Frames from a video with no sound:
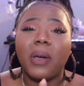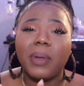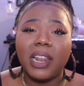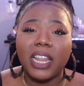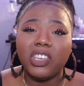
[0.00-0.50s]
I
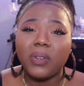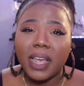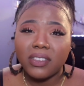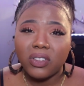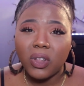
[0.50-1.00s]
want to let you
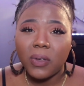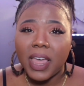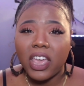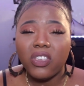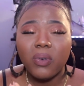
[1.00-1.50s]
guys know,
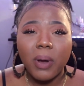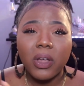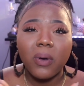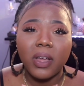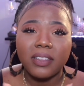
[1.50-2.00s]
that you
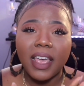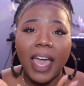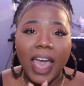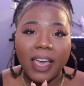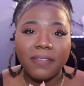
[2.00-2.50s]
are going to
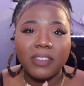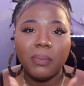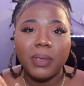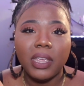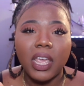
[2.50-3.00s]
have
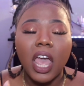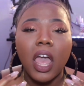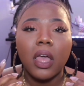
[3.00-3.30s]
to be